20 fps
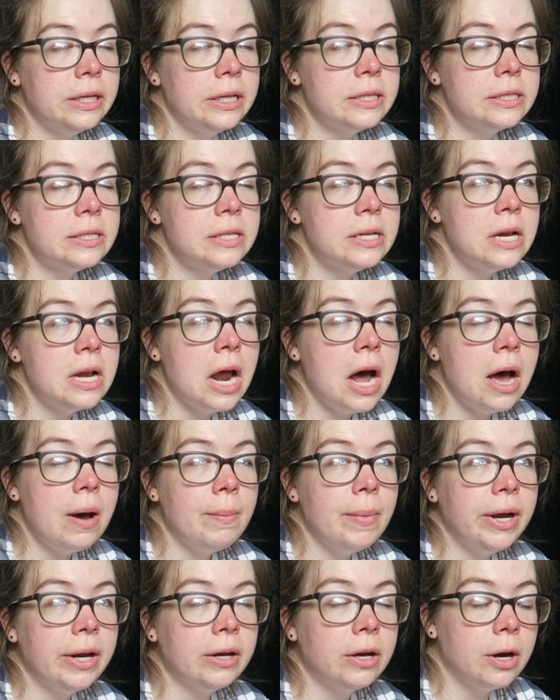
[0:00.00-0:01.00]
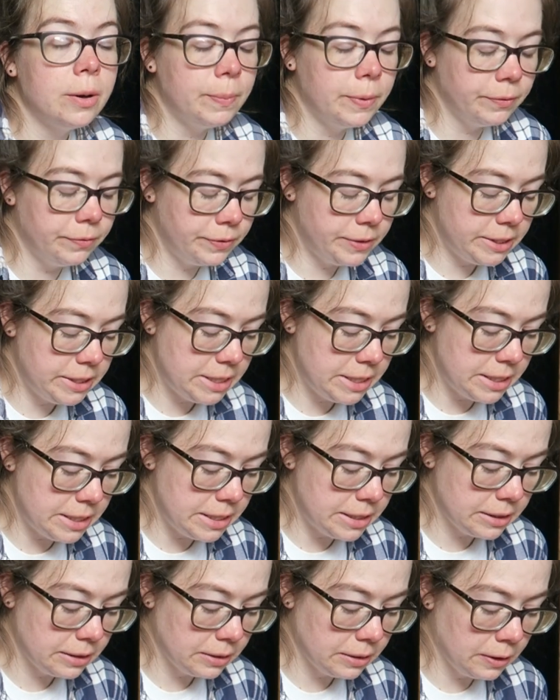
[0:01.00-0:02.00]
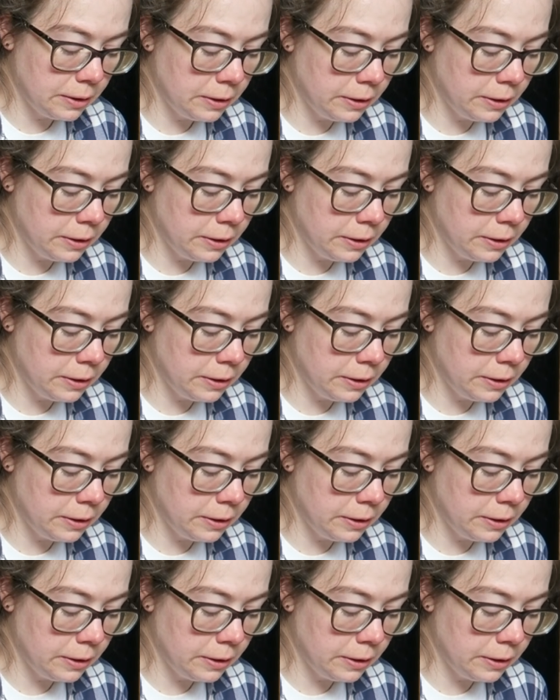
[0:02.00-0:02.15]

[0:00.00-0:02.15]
it's not my cup of tea.